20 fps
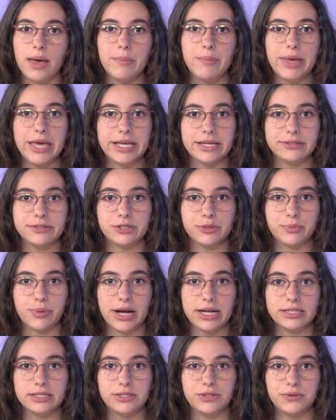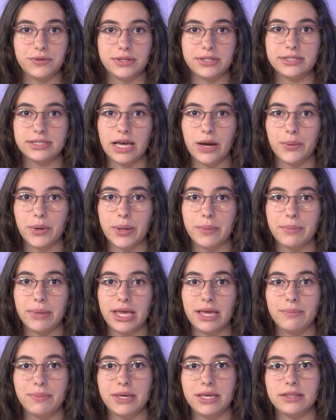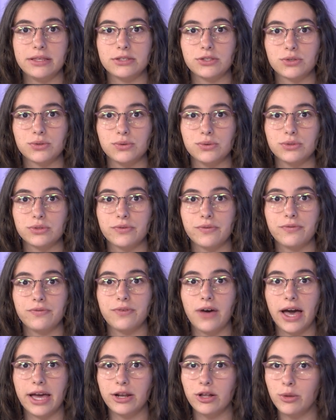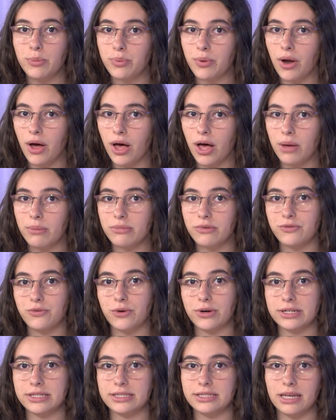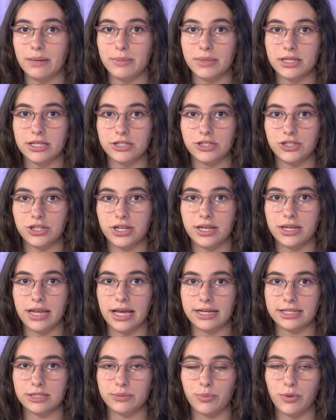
Bacon surprised students at what may be the school's final prom before its demolition next